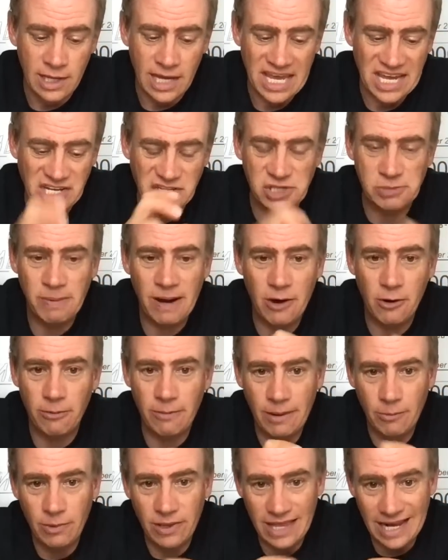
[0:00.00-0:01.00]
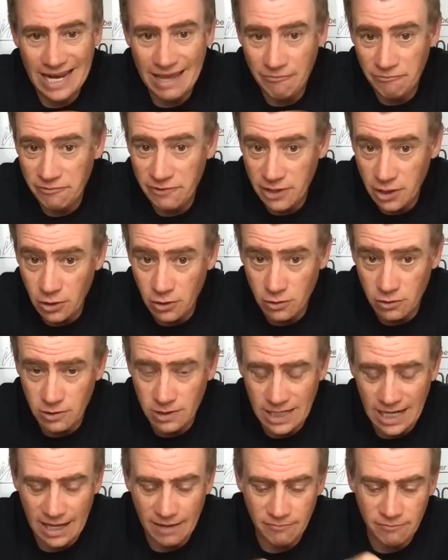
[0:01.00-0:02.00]
experiment with the length of your
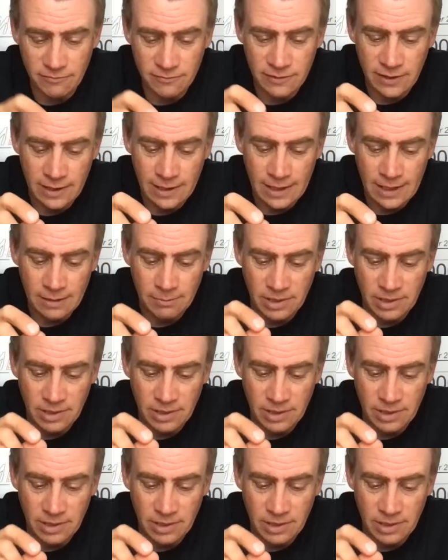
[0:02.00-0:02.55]
hook length,